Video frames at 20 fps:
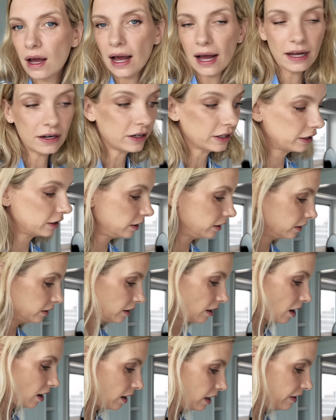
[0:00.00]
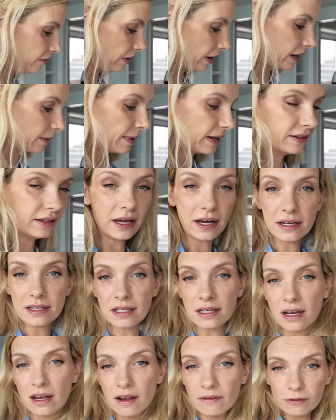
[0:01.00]
And I can highly recommend that
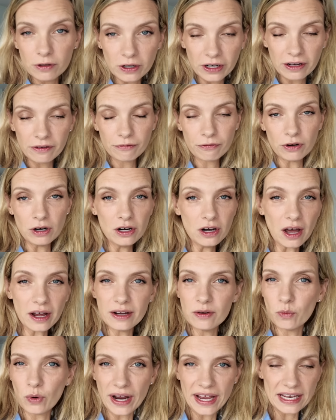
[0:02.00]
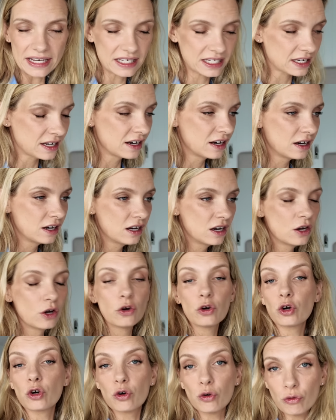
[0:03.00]
if you're looking for a lightweight,
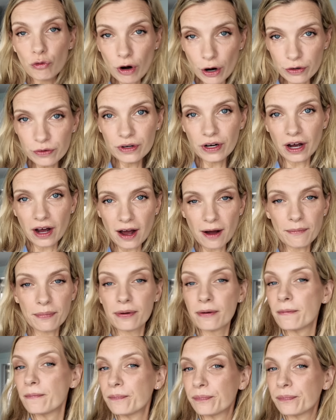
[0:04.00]
grown up.